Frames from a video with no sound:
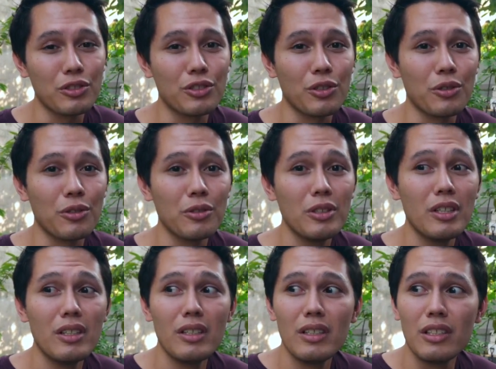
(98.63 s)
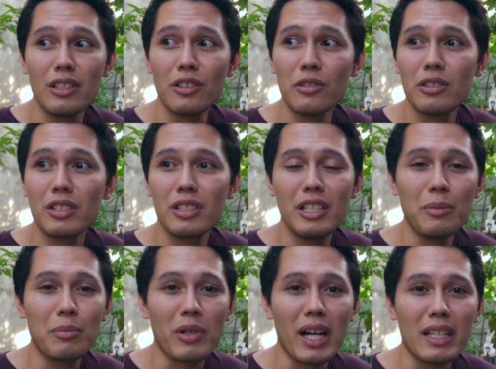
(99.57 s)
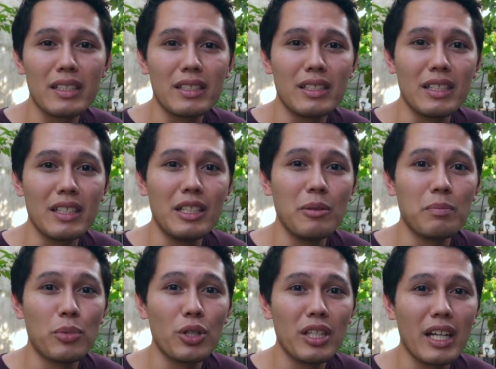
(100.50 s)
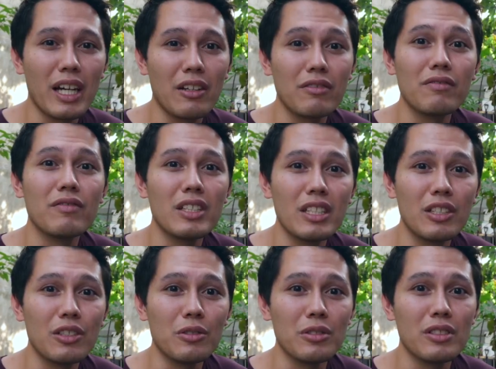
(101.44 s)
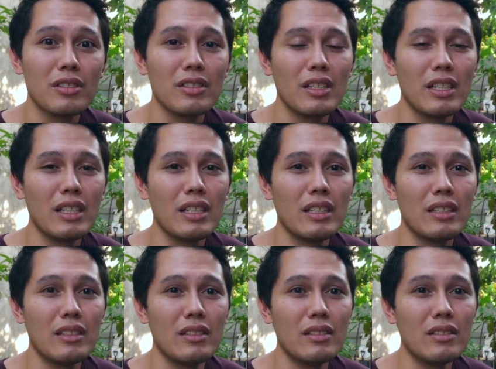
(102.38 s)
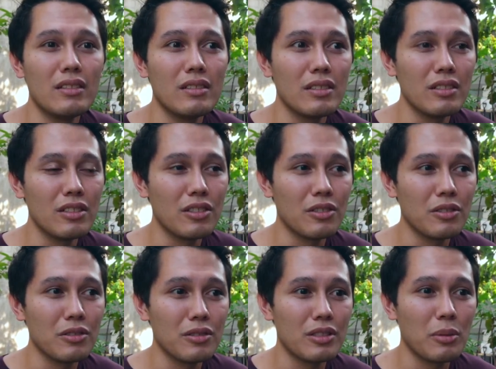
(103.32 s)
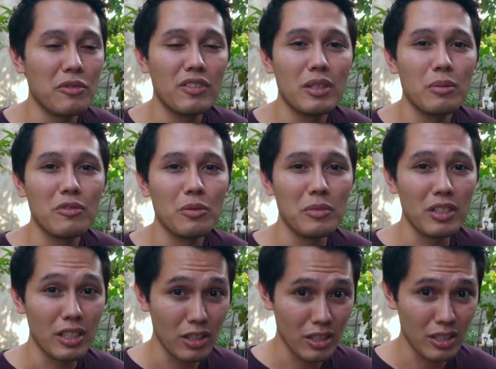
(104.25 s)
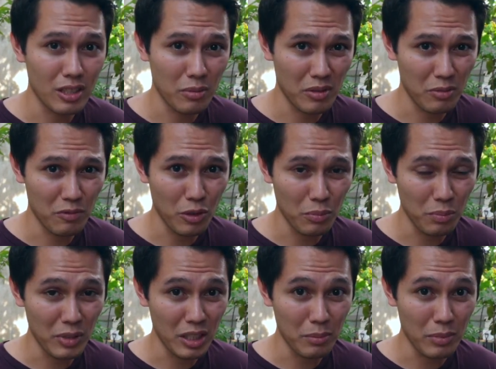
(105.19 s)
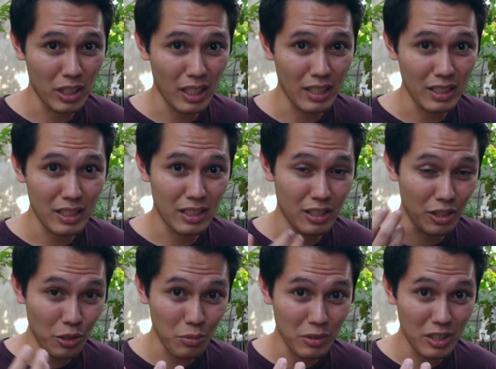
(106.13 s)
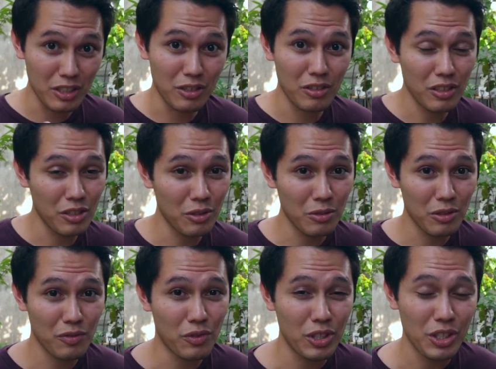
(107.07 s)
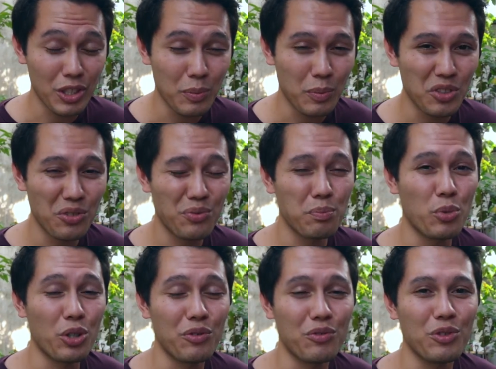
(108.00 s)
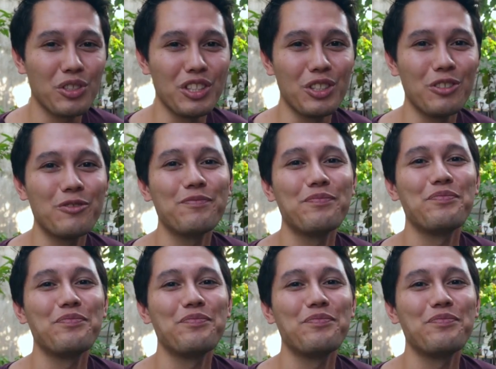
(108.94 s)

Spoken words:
So, you know, just keep practicing, keep putting out videos, and you know, some of them will be good, some of them won't be, but at least the good ones you can use for your portfolio.